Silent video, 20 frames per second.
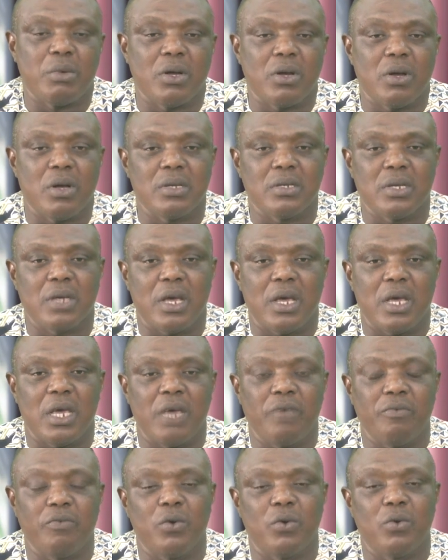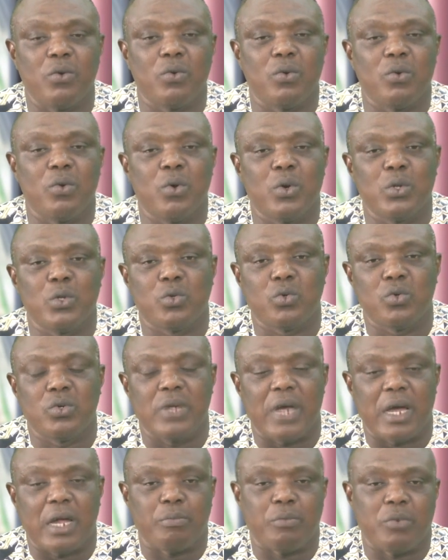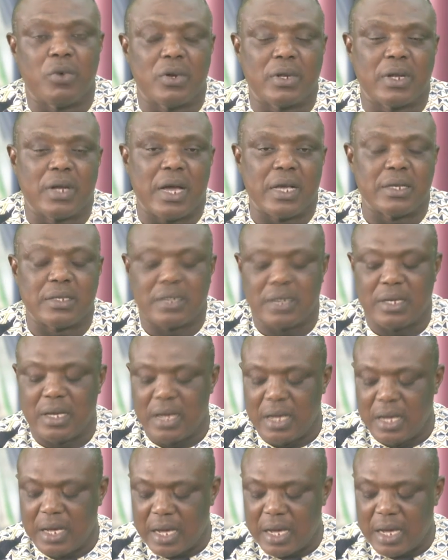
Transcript: Because if you go through that broadcast,